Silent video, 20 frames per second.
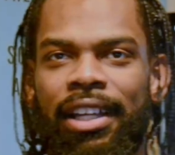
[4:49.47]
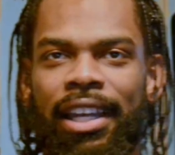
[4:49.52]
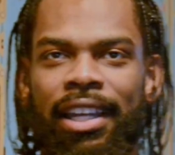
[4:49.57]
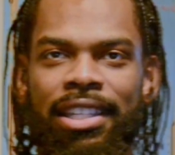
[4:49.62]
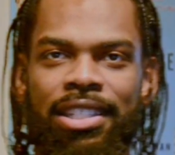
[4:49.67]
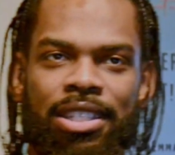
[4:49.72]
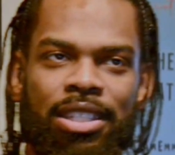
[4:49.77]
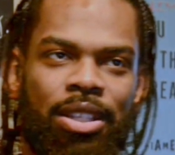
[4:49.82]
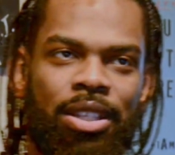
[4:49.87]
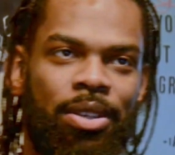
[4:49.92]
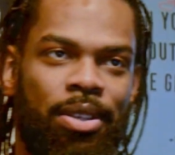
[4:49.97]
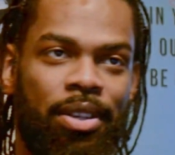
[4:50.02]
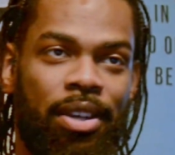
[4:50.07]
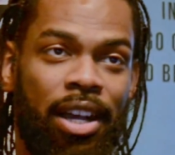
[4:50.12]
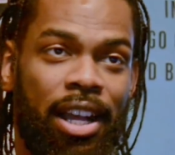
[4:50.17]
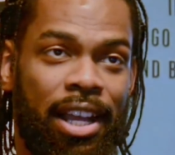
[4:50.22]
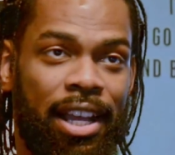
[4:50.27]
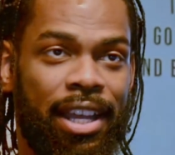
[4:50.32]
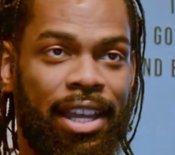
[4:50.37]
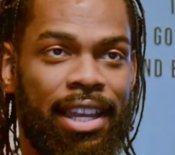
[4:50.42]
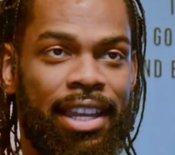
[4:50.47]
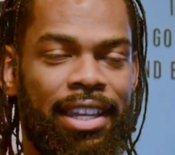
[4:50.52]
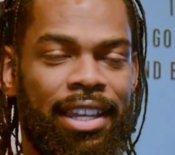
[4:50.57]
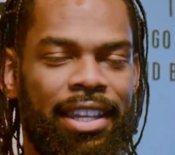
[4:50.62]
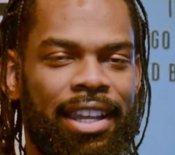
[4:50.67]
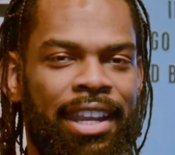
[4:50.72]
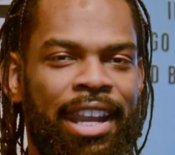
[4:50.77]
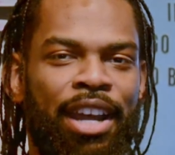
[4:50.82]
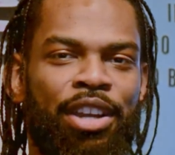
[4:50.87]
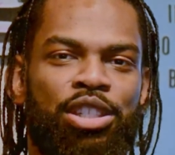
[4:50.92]
So I
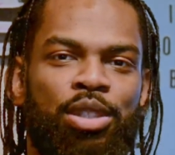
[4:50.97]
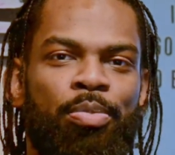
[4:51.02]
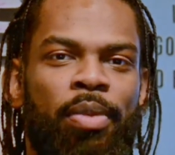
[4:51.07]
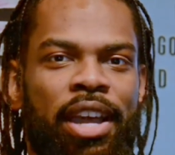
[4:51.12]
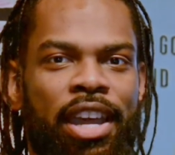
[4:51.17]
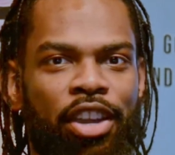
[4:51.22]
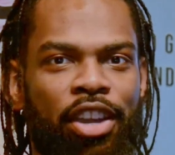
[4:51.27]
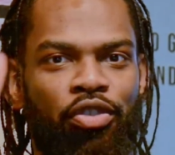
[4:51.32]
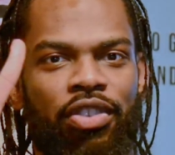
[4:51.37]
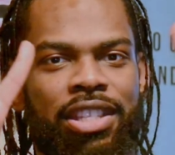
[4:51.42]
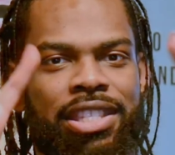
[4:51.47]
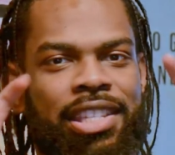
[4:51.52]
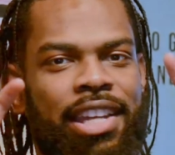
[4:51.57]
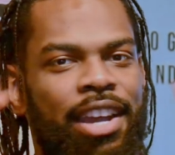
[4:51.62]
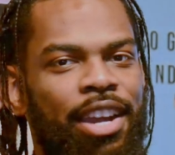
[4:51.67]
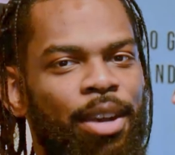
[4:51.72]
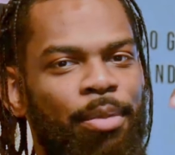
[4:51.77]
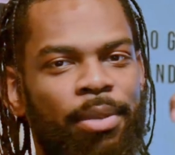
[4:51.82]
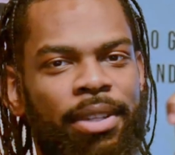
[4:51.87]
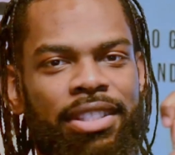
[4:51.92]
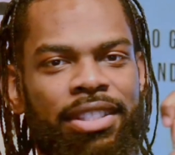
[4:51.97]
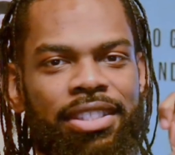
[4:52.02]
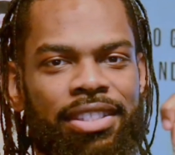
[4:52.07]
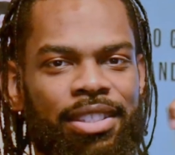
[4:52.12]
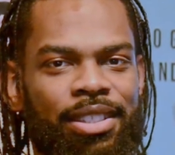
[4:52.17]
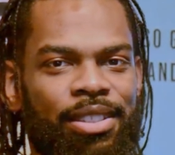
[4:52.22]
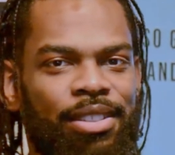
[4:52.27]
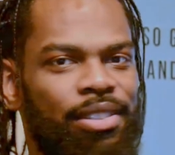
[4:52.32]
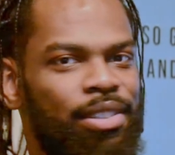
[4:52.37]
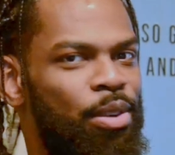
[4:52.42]
announced my retirement,
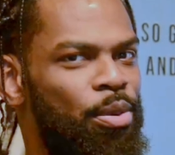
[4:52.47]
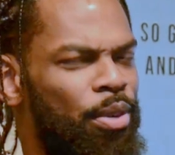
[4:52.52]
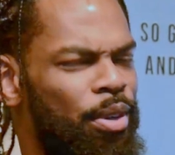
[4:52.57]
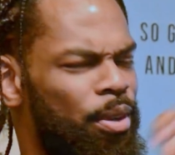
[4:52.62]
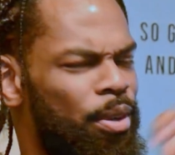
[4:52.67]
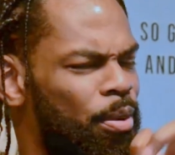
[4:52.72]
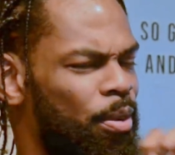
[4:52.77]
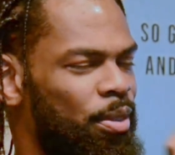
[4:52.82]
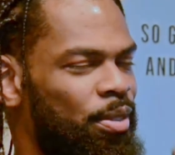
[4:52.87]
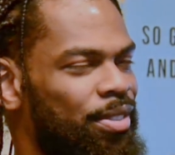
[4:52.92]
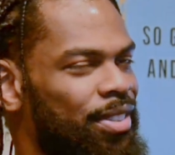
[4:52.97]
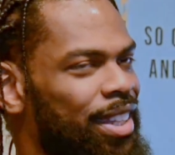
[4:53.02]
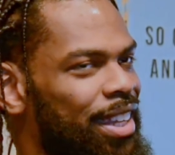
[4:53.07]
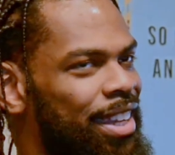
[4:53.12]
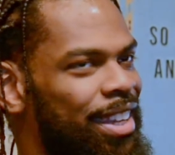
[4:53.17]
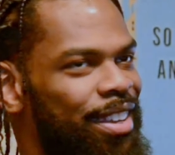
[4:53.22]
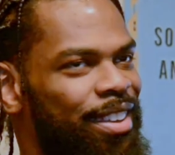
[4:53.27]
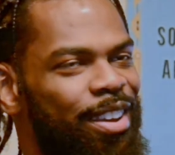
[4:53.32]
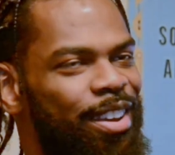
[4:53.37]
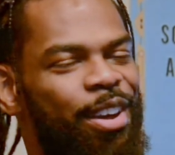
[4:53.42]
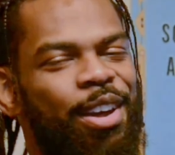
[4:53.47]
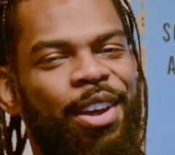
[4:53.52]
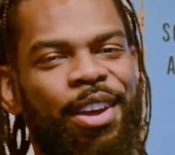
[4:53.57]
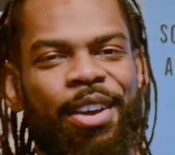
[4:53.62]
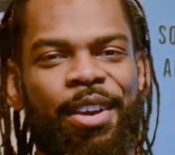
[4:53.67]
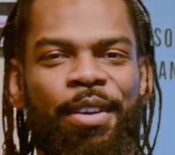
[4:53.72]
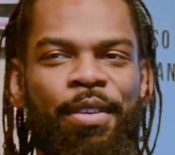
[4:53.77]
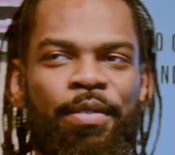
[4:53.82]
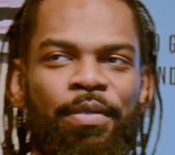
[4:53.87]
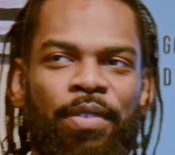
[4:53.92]
quote unquote,
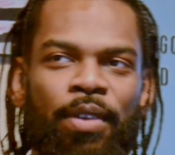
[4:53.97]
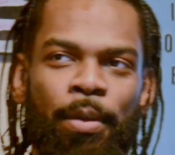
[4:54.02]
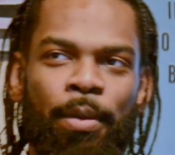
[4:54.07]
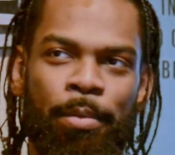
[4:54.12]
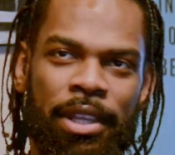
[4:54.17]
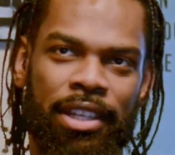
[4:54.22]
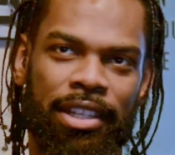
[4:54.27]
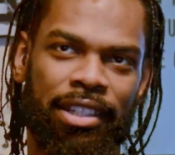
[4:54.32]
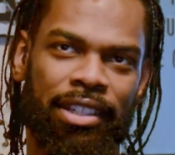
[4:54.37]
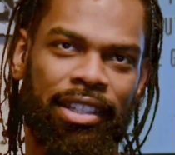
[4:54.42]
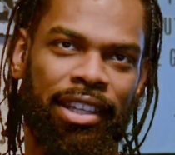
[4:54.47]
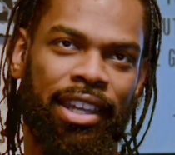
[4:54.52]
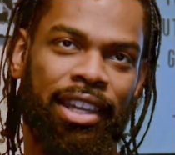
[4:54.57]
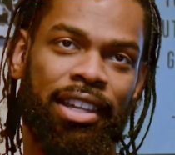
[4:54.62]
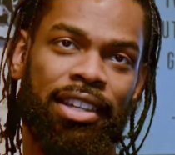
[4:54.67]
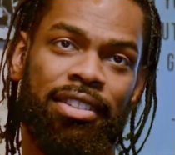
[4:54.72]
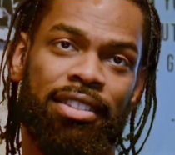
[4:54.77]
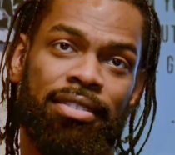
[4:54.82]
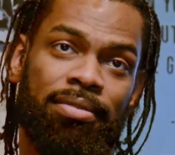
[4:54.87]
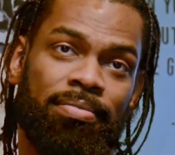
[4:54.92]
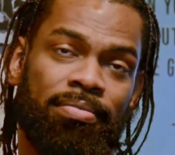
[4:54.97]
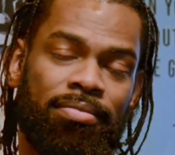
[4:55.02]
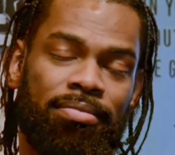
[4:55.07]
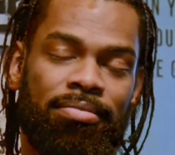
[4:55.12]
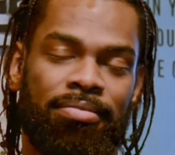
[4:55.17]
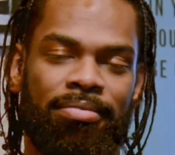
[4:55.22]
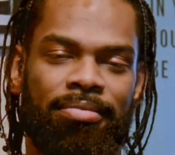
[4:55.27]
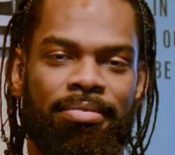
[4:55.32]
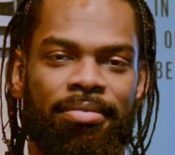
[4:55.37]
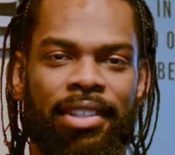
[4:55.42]
from media and
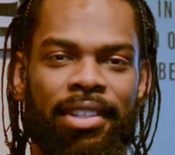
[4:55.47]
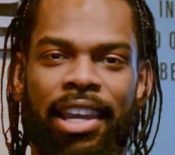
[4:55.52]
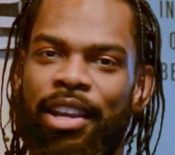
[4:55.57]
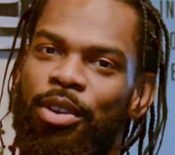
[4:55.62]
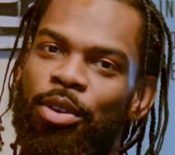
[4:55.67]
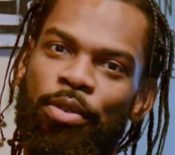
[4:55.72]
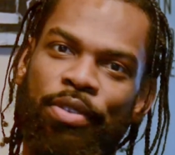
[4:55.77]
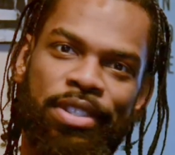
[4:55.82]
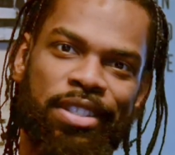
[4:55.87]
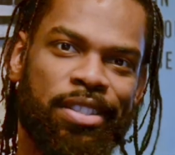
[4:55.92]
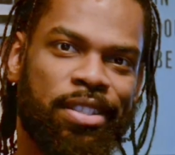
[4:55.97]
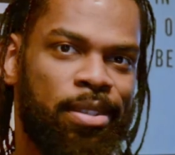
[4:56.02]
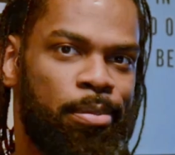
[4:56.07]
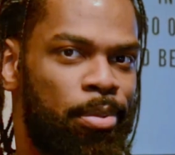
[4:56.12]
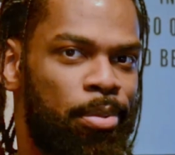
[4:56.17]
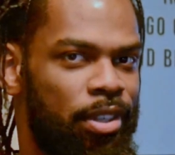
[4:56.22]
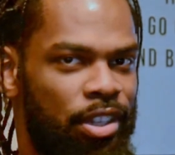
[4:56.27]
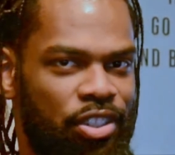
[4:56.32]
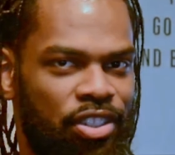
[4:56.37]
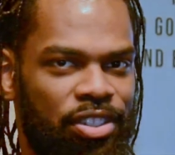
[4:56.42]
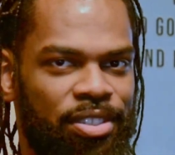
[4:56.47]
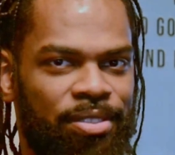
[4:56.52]
headed over to production.